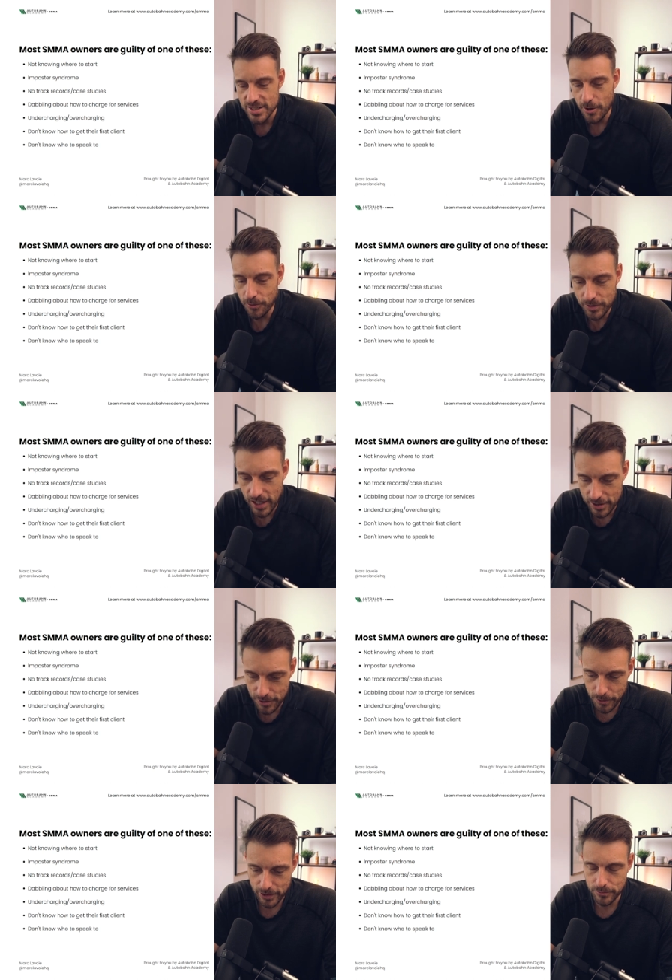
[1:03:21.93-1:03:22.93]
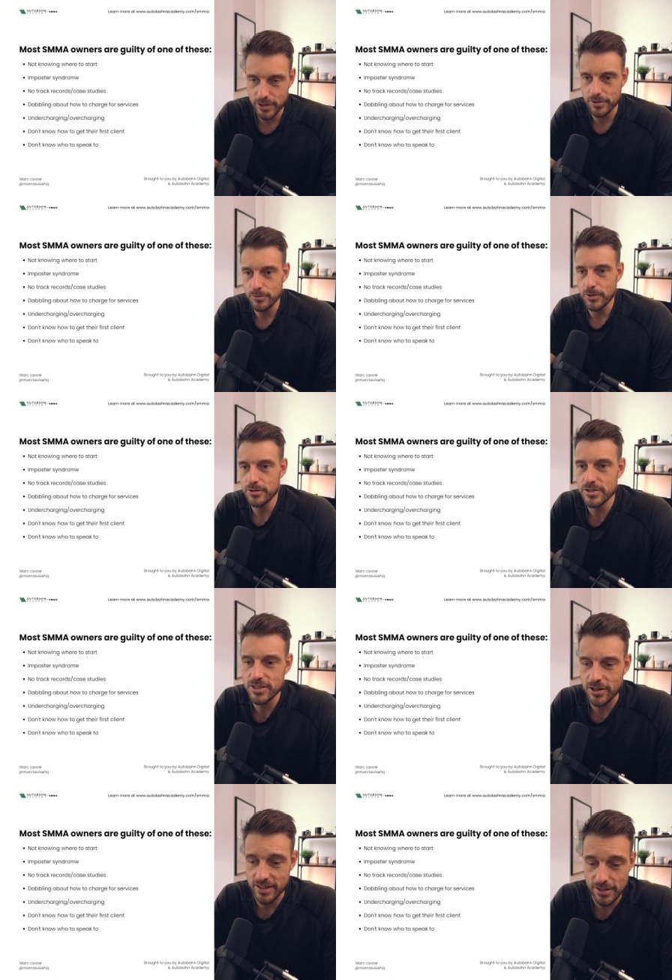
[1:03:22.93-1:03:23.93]
So not knowing where, where to
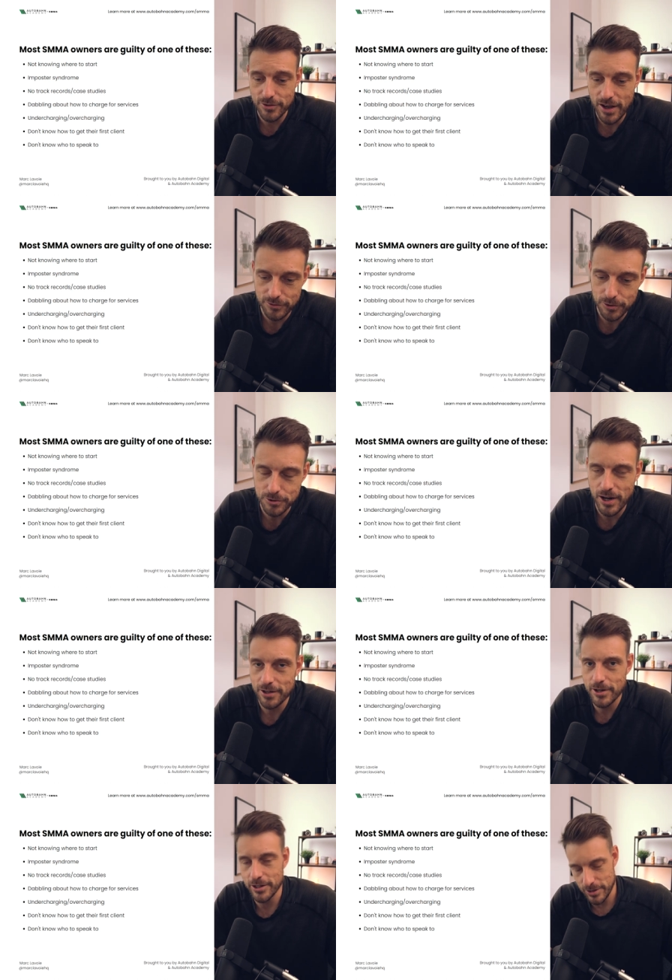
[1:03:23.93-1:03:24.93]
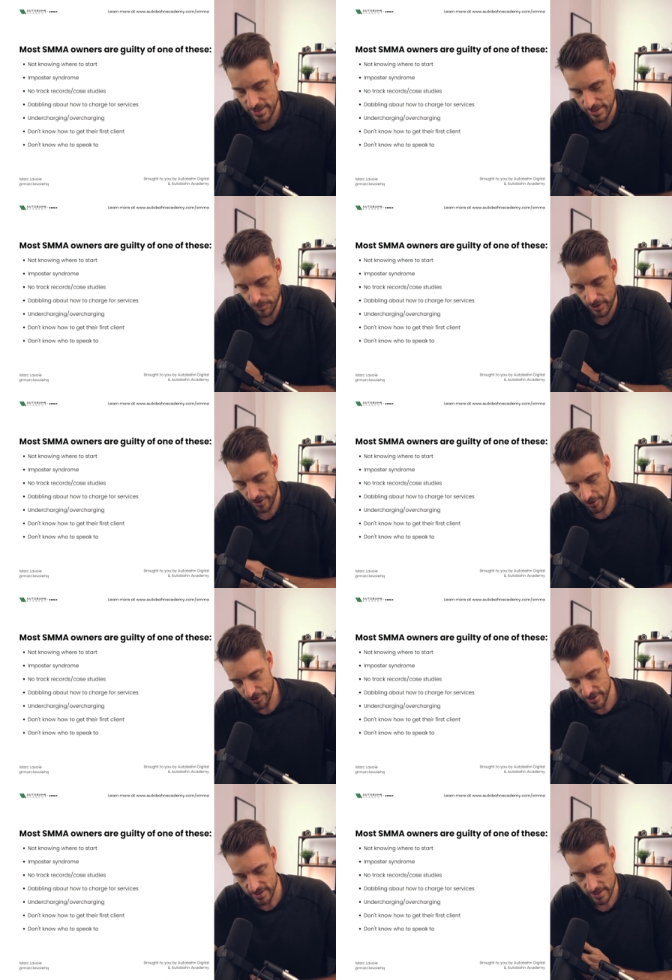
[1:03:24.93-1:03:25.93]
start. If you have no track records, it's pretty
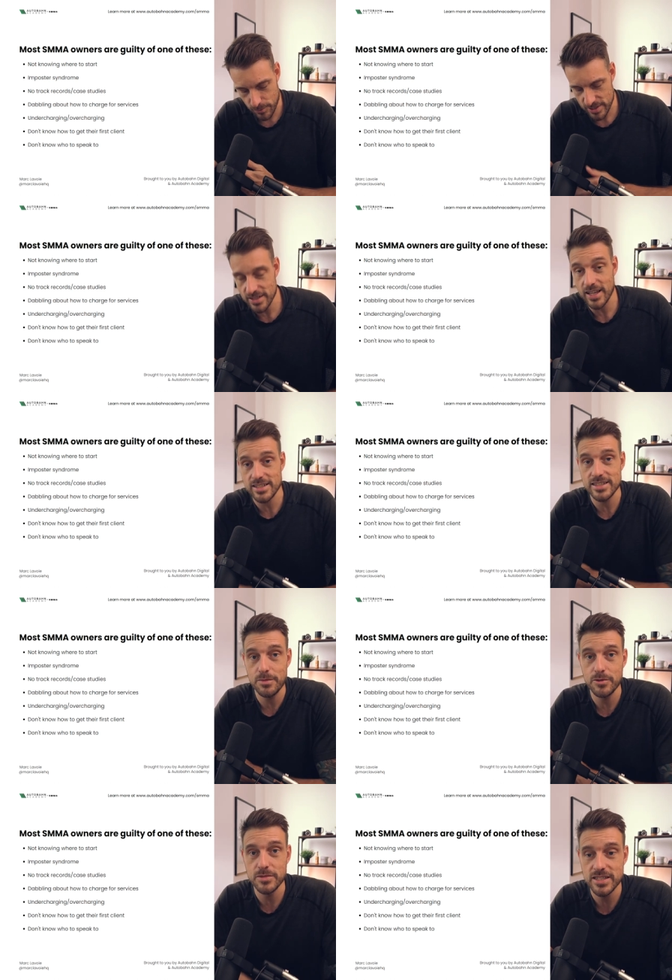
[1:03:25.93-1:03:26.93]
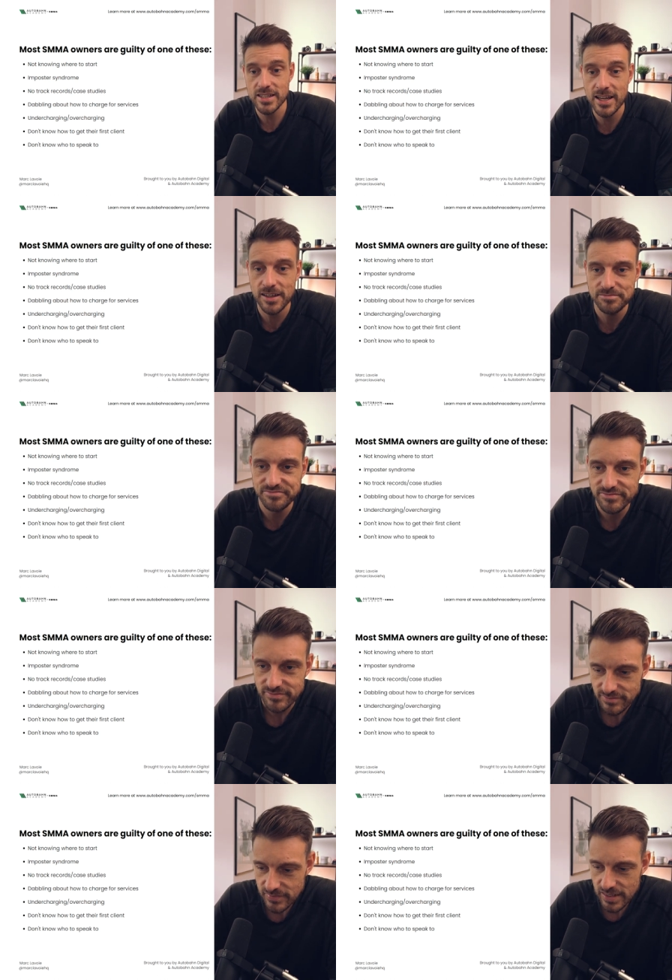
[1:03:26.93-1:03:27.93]
hard to see what's the next step you must take.
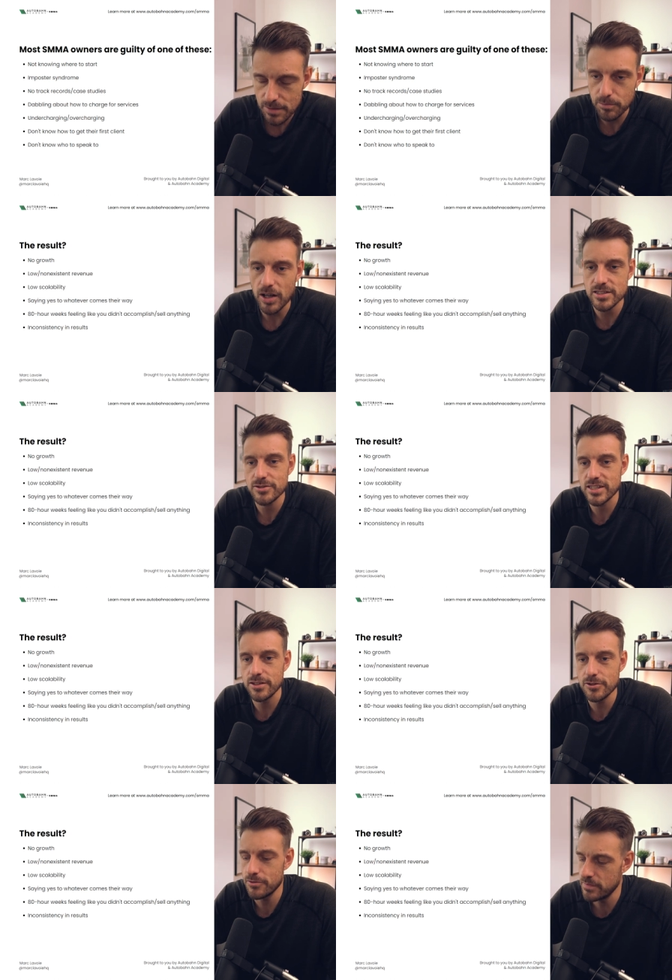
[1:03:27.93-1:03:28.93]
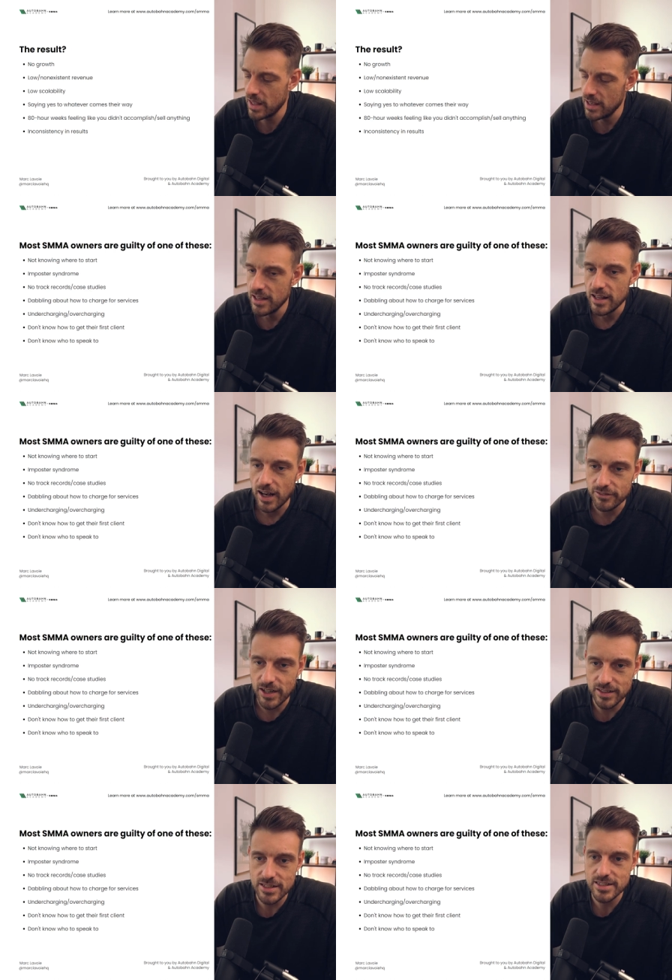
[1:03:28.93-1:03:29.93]
Imposter syndrome. I've
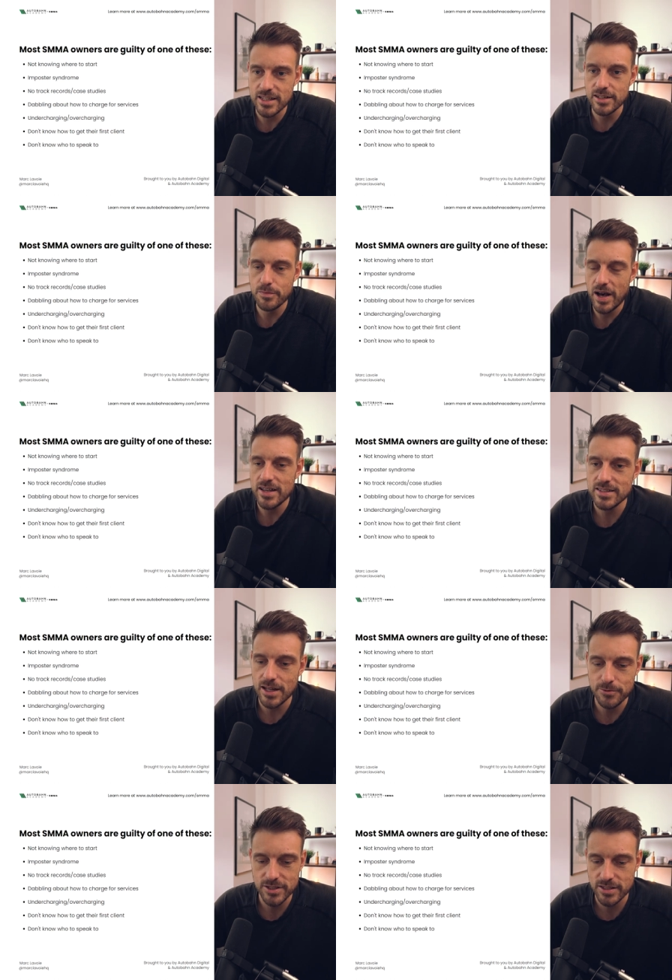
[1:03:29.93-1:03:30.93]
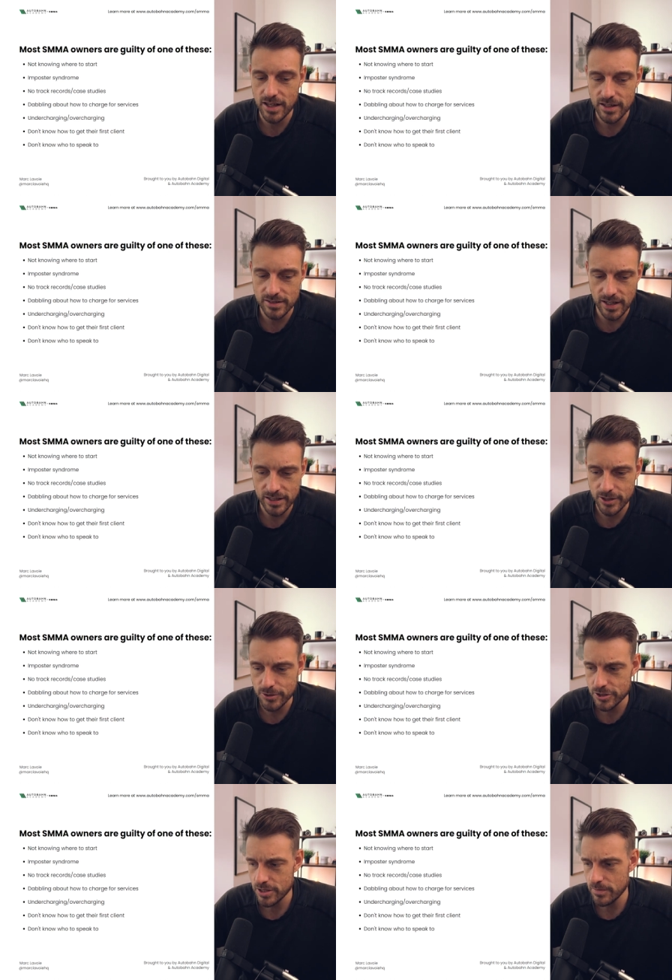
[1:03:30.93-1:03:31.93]
got this in the past. I was uh, I
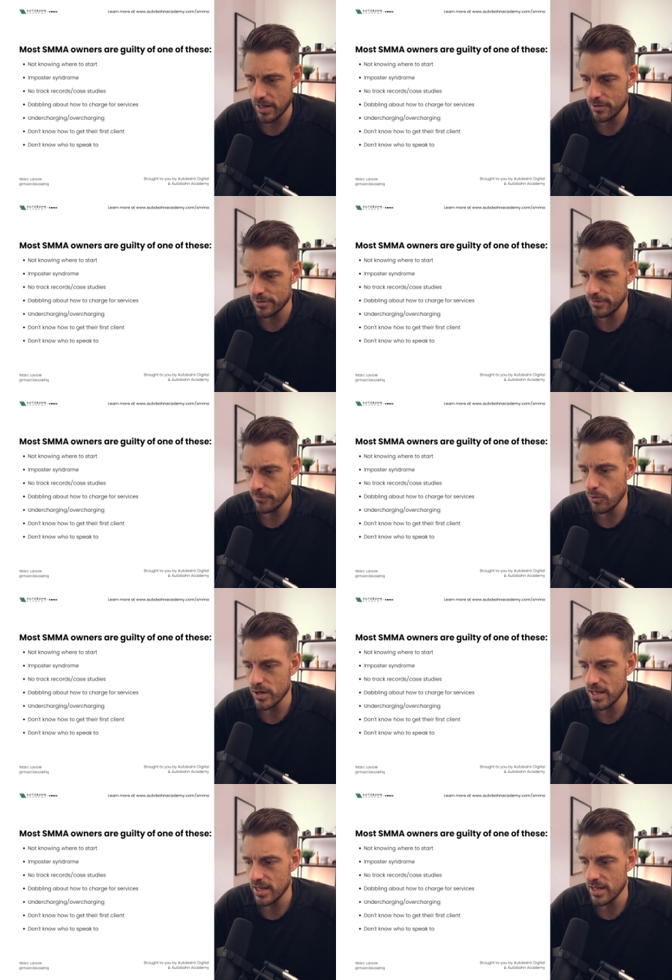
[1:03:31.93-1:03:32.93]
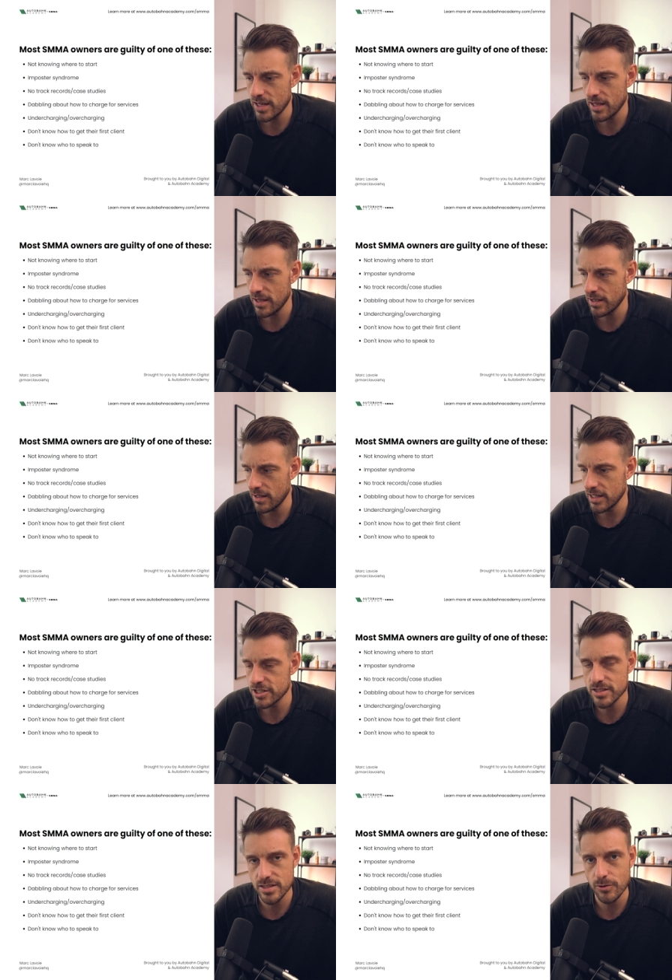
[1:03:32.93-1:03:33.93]
coached about 40
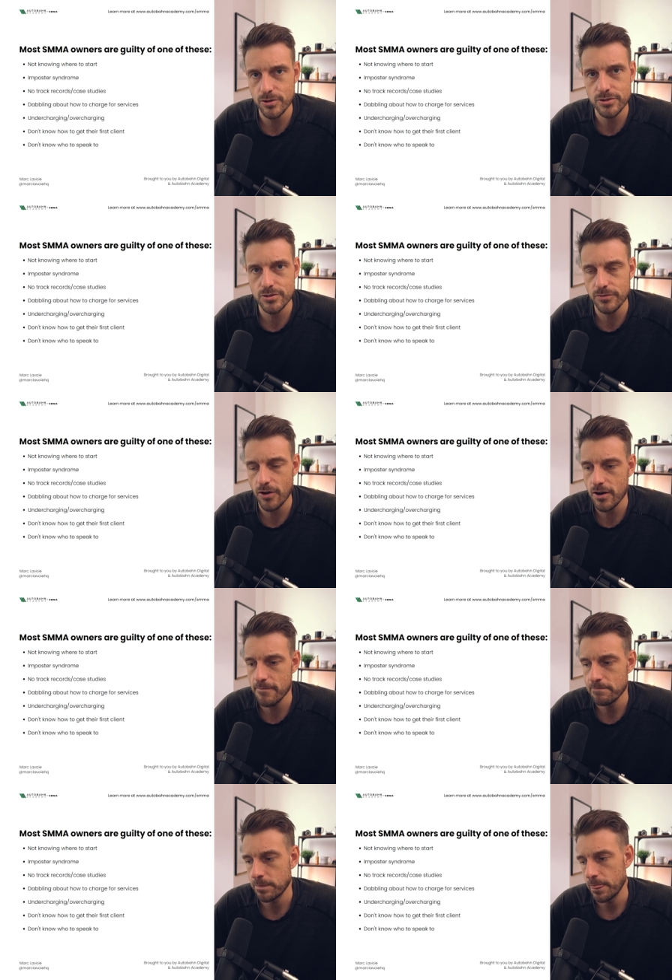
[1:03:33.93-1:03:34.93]
agency owners so far,